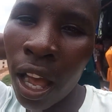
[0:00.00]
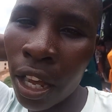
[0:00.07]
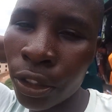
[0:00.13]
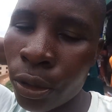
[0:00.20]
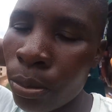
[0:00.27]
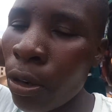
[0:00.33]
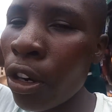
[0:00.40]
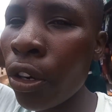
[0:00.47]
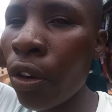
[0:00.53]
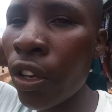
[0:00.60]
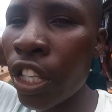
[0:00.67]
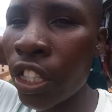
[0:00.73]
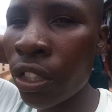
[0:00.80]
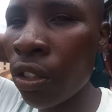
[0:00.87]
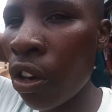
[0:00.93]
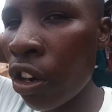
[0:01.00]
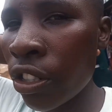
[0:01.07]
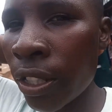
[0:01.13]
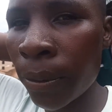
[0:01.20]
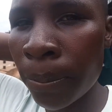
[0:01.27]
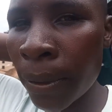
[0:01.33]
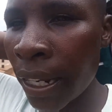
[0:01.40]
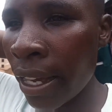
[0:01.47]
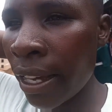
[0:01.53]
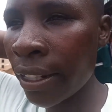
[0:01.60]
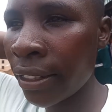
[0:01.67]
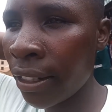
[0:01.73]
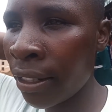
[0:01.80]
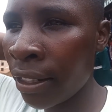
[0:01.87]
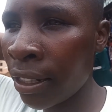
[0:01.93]
Tomorrow is God's plan
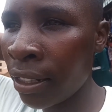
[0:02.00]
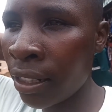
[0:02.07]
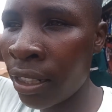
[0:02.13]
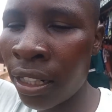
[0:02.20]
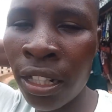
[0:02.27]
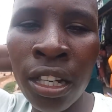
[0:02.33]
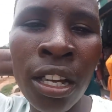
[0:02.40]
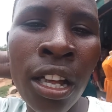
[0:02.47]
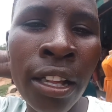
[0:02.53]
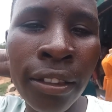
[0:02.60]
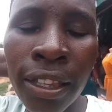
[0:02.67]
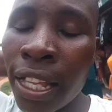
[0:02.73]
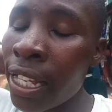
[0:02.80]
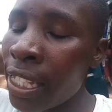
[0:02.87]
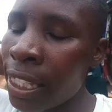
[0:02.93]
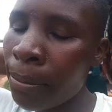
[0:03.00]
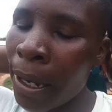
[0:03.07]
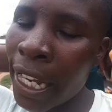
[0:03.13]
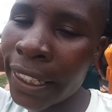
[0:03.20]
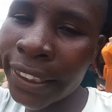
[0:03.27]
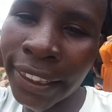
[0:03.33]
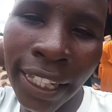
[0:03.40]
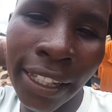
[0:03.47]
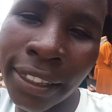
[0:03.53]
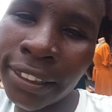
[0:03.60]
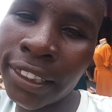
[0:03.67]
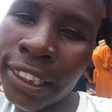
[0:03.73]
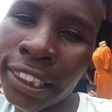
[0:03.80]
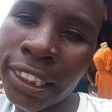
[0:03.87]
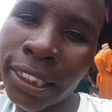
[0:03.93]
and things might change